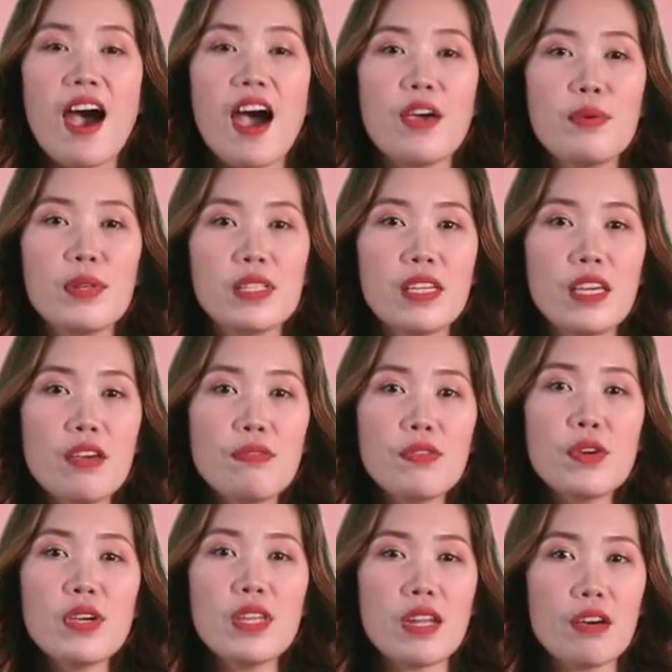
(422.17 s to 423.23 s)
I will give
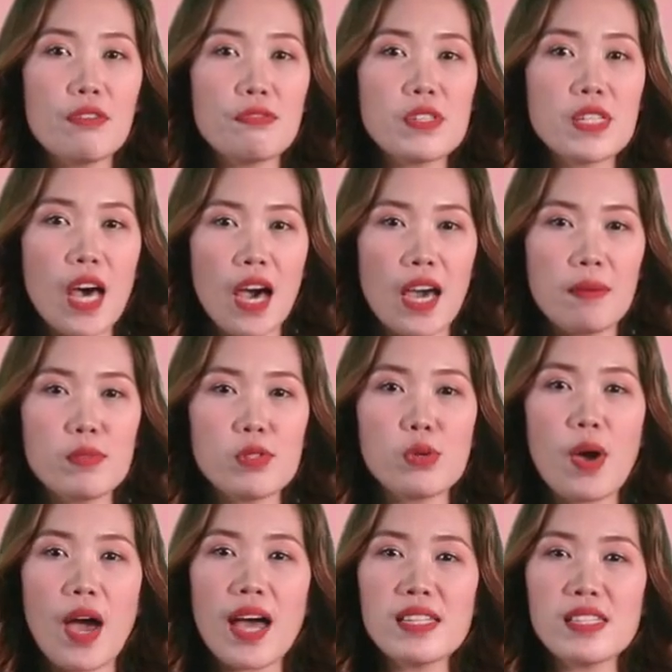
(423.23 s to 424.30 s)
you enough time
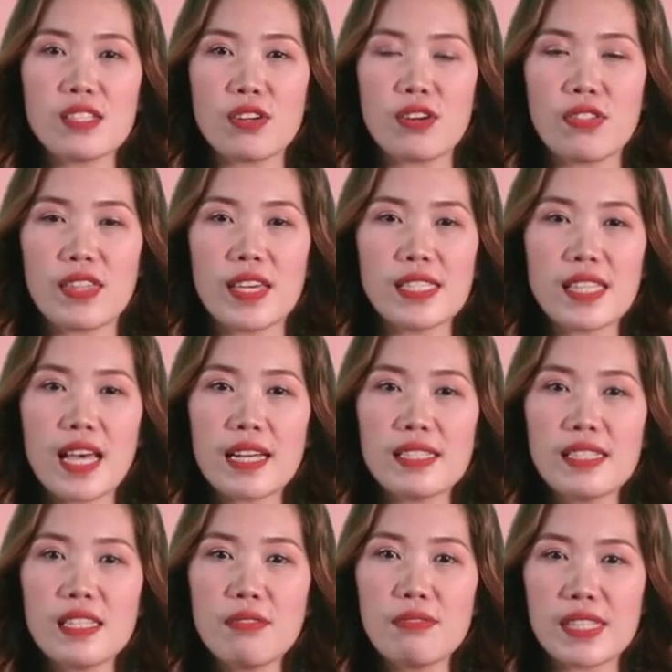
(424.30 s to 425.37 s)
to answer this
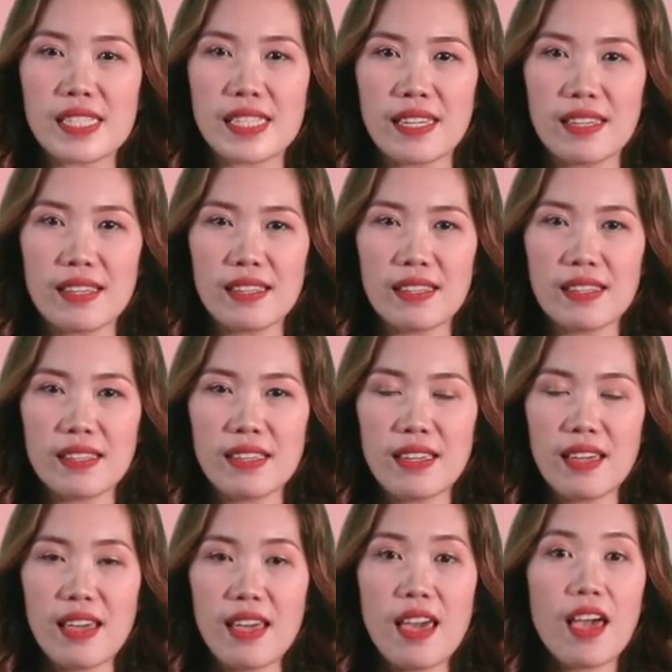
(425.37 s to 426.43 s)
activity.
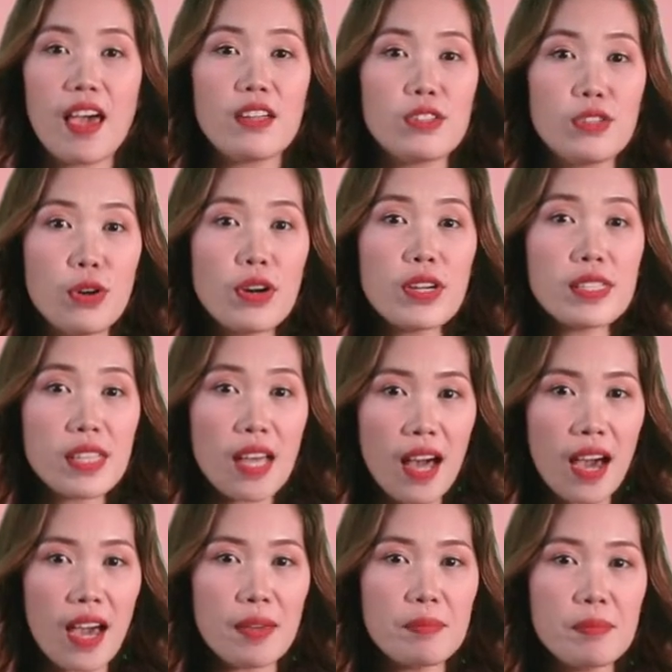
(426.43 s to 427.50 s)
And your
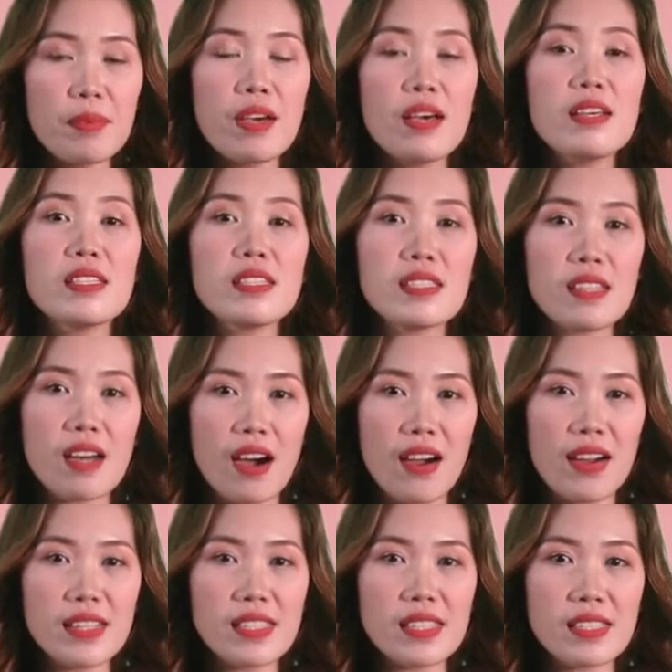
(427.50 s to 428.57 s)
time
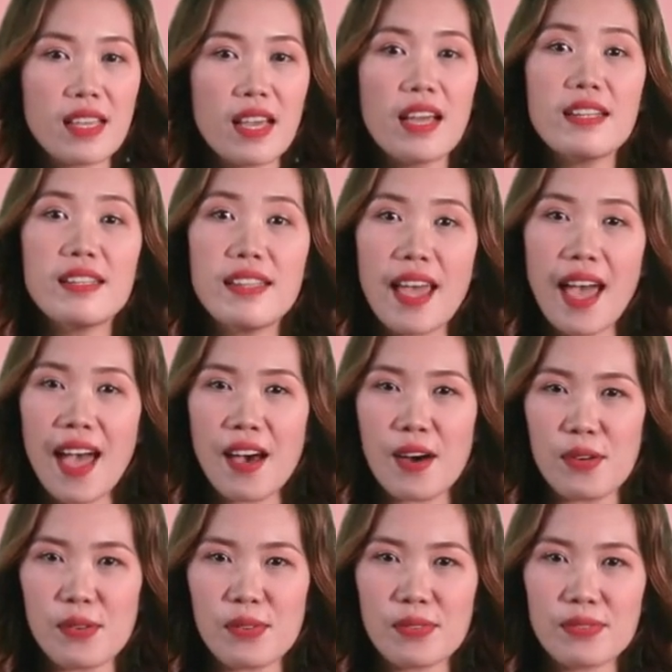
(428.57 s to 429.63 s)
starts
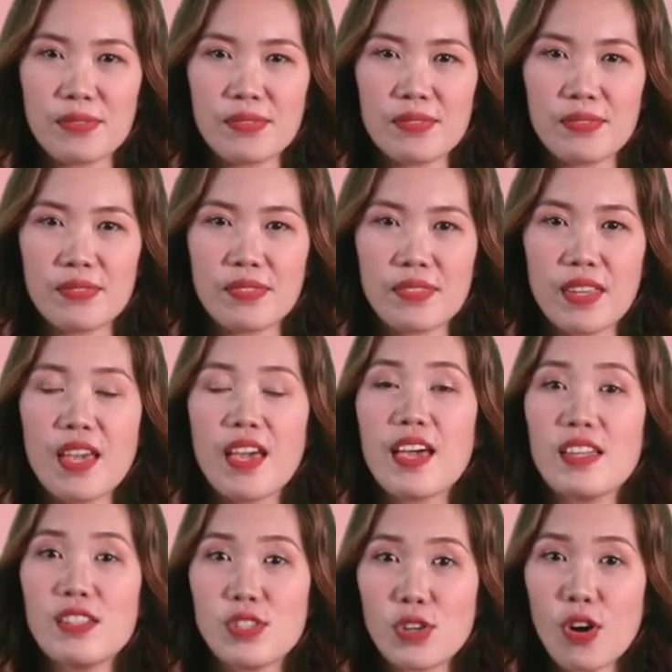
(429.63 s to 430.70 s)
now.
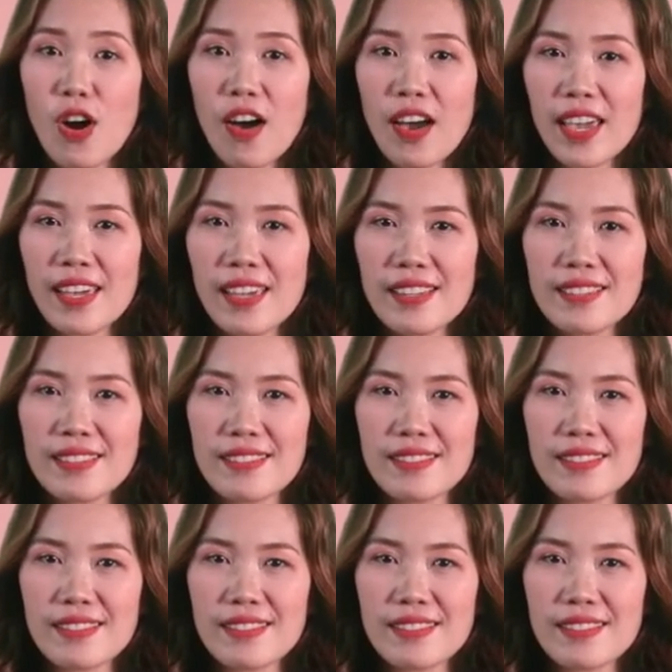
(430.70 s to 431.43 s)
Enjoy!